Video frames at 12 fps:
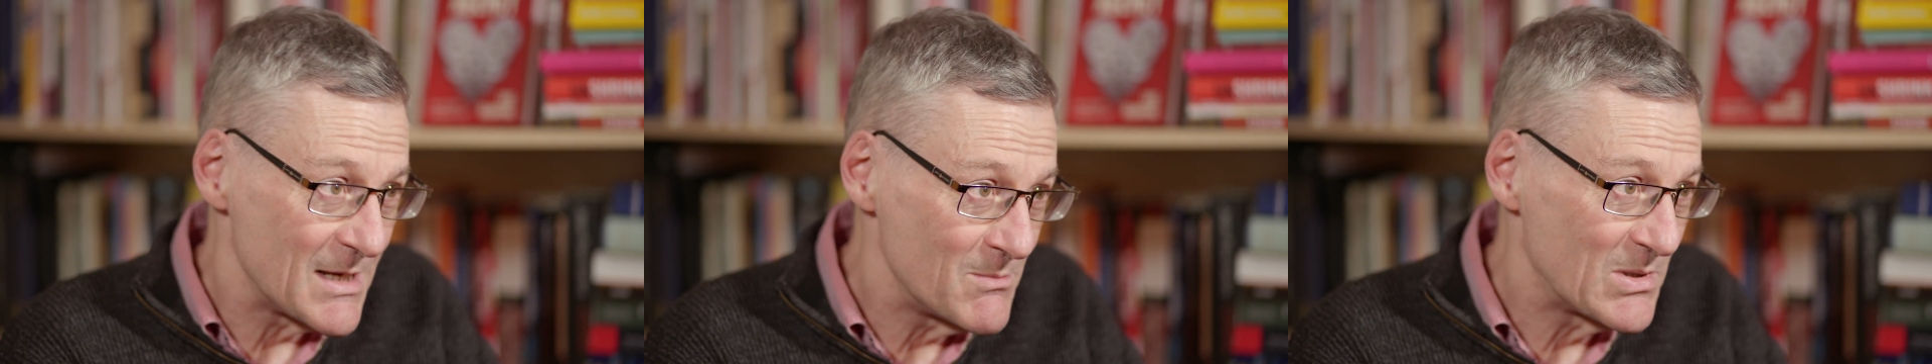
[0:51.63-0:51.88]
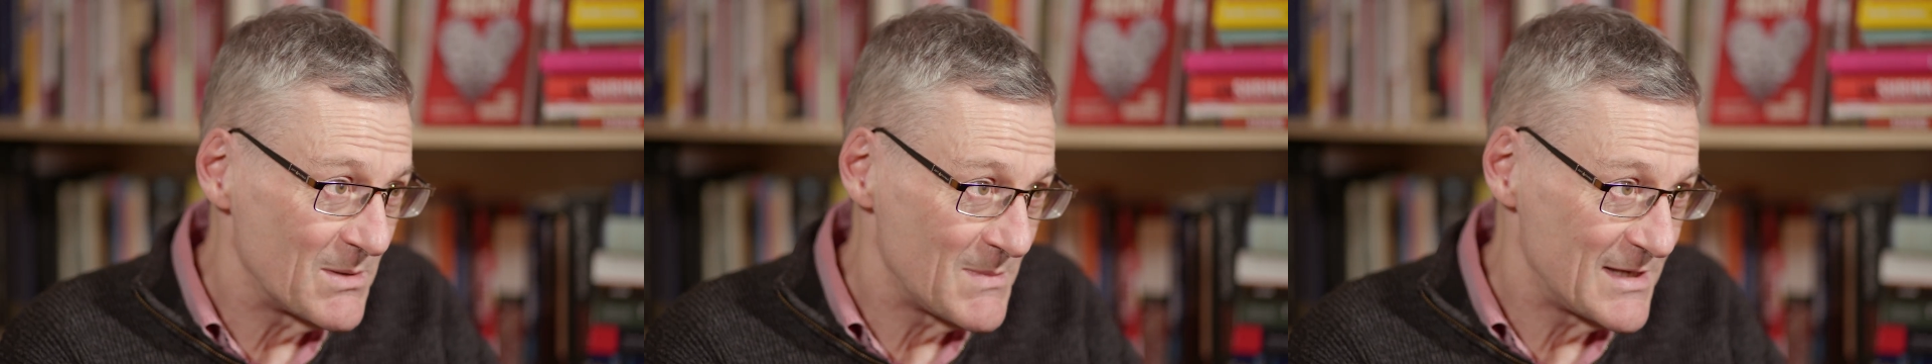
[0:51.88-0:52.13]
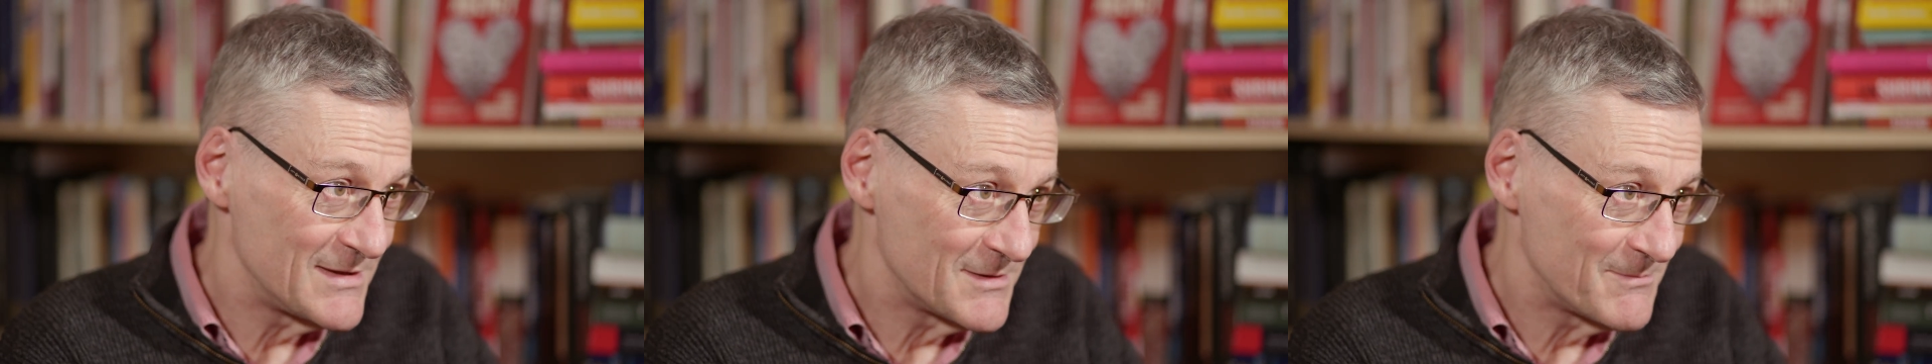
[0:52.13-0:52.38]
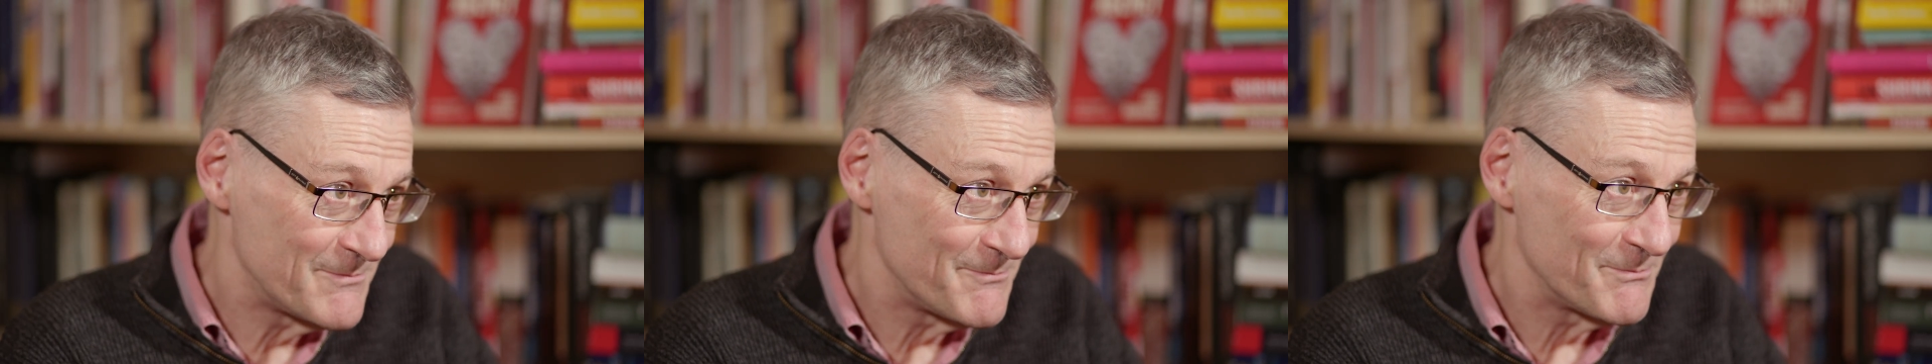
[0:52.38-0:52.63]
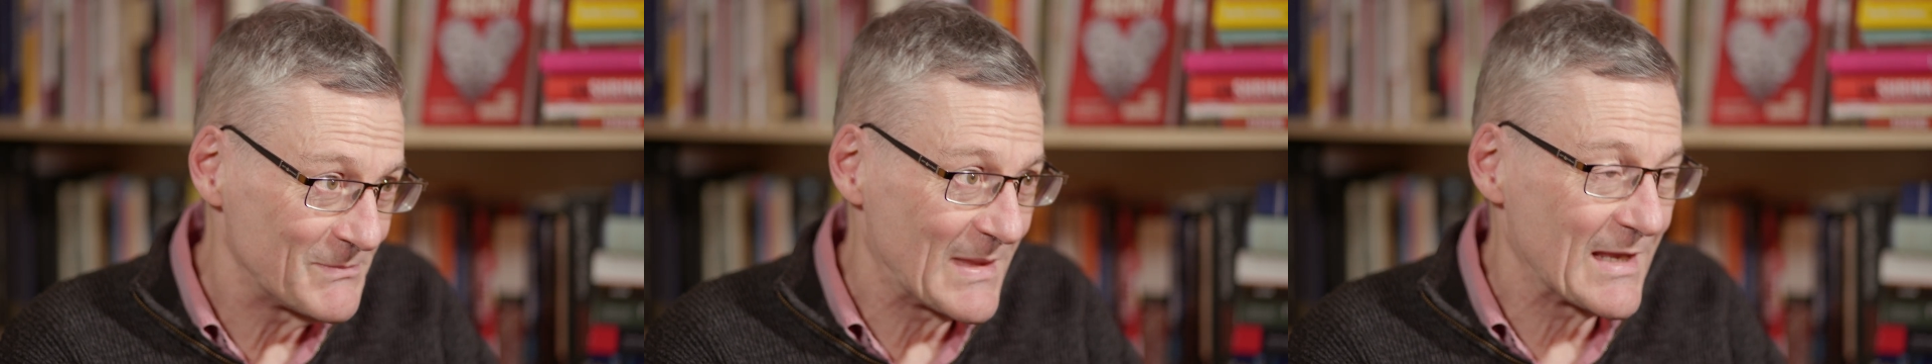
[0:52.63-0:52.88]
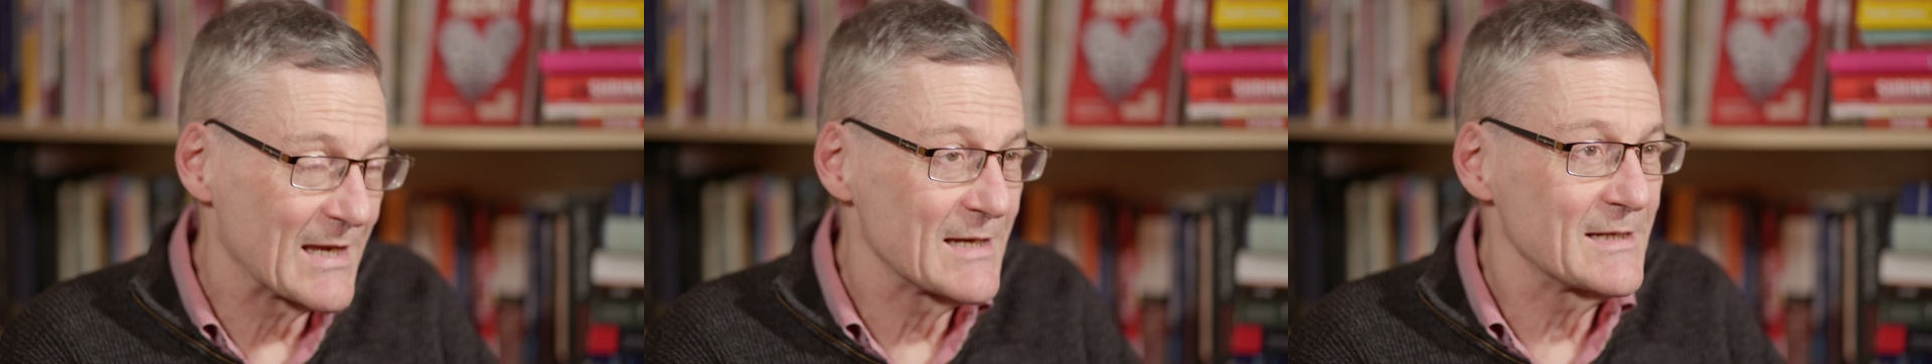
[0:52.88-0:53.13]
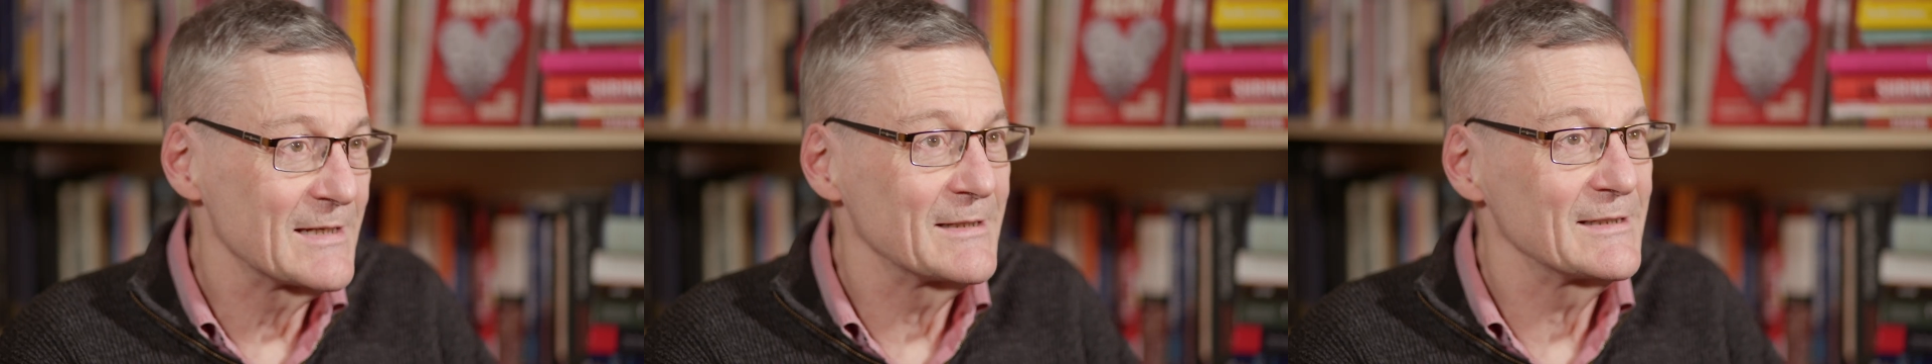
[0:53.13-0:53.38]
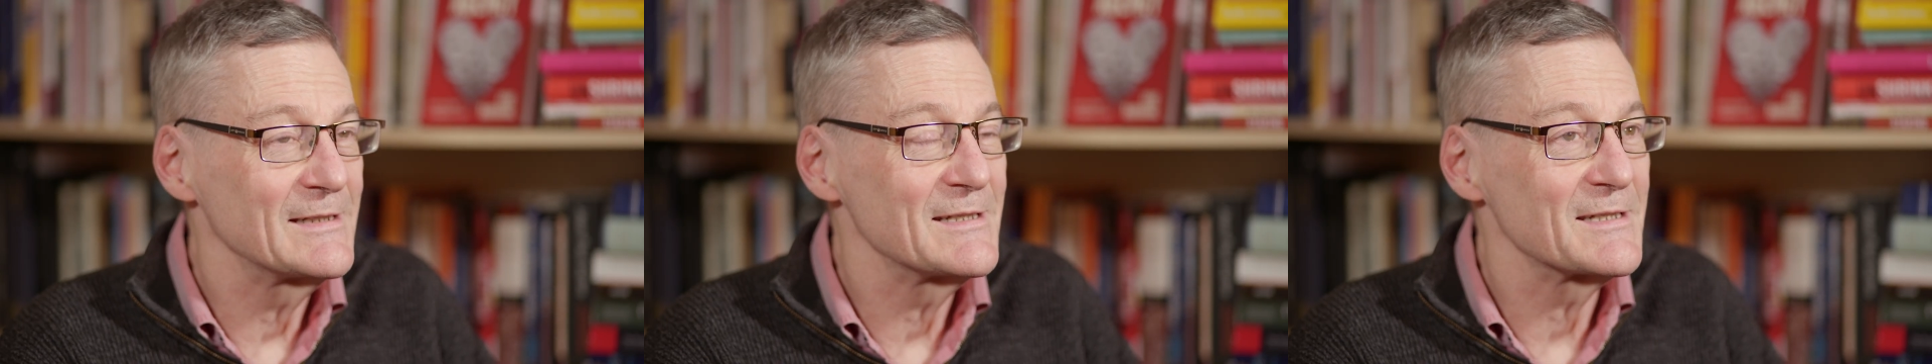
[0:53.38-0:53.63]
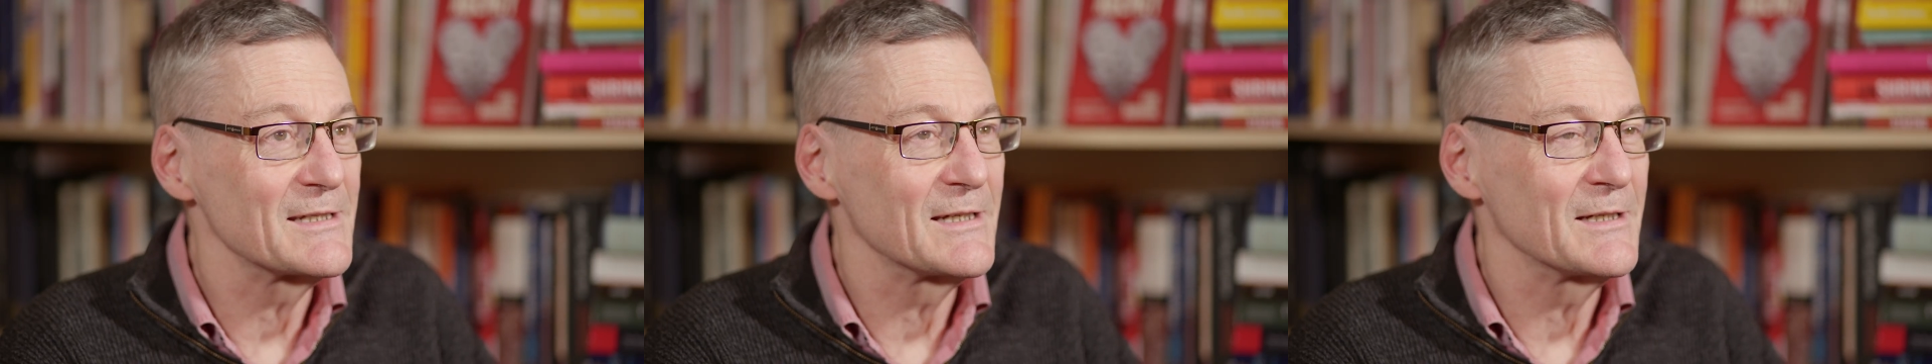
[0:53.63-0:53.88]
implement them and